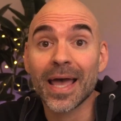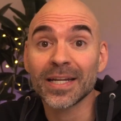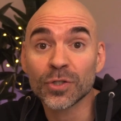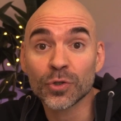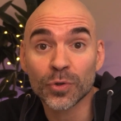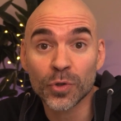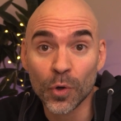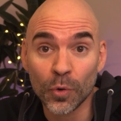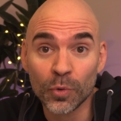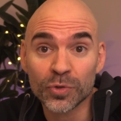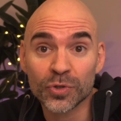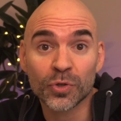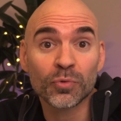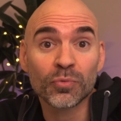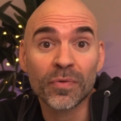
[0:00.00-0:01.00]
And it could
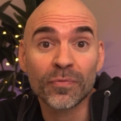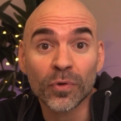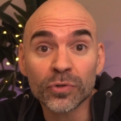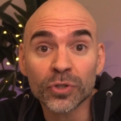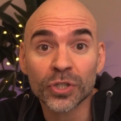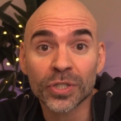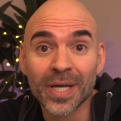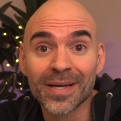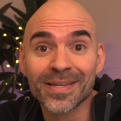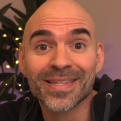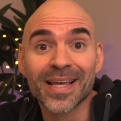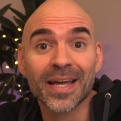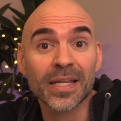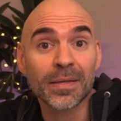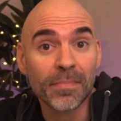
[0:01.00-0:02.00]
also revolutionize
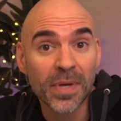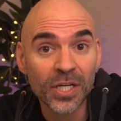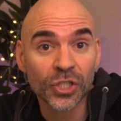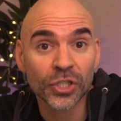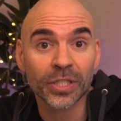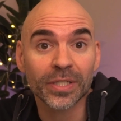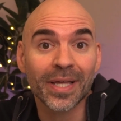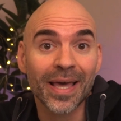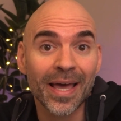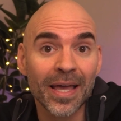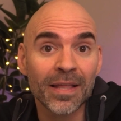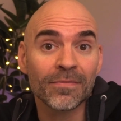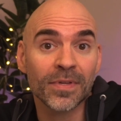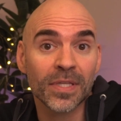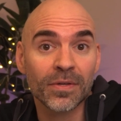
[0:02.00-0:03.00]
animation
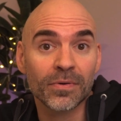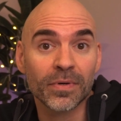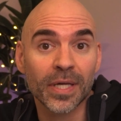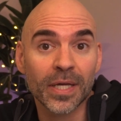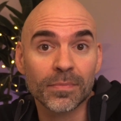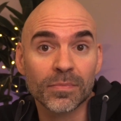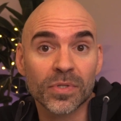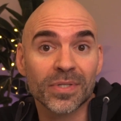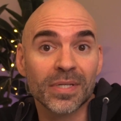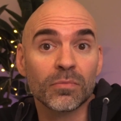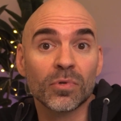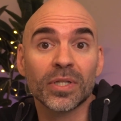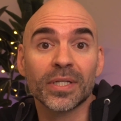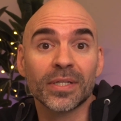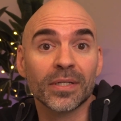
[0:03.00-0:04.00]
and video games
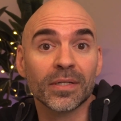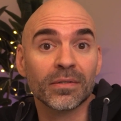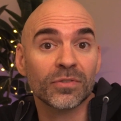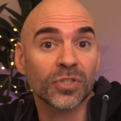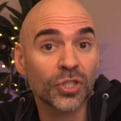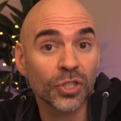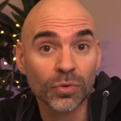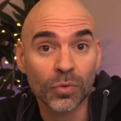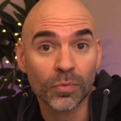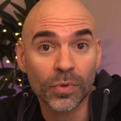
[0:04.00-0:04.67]
simulating digital